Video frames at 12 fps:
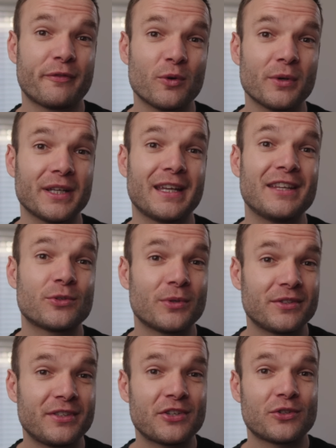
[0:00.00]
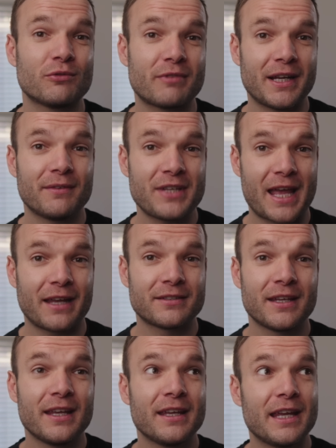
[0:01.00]
falling into an additional rate of
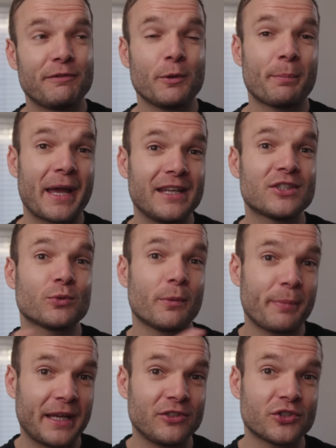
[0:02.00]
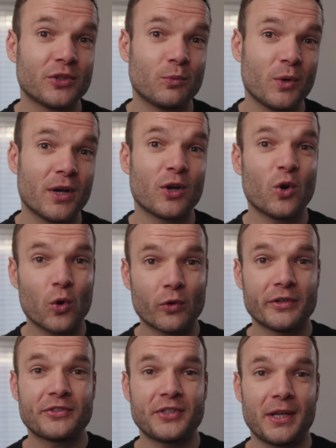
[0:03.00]
tax if you pay into a pension at work
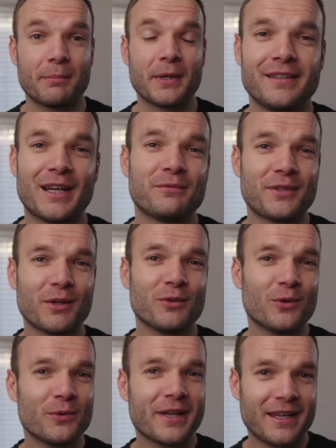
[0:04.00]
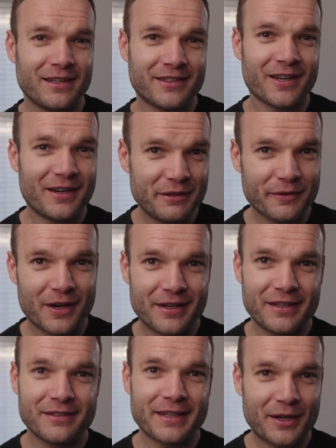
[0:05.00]
or a SIPP. Now, don't all get your tiny
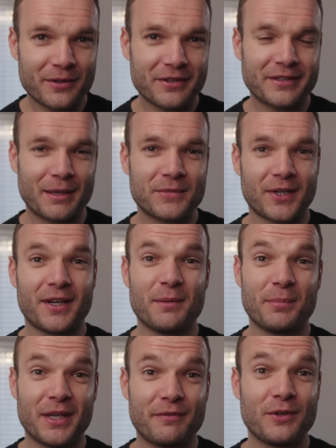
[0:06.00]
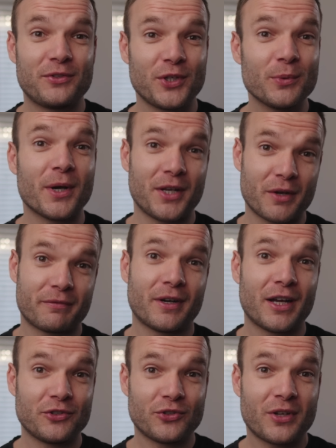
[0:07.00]
violins out at the same time, but if you do earn over
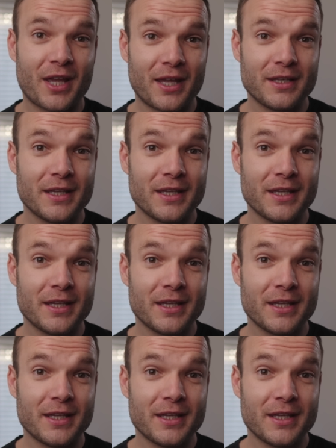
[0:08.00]
100k a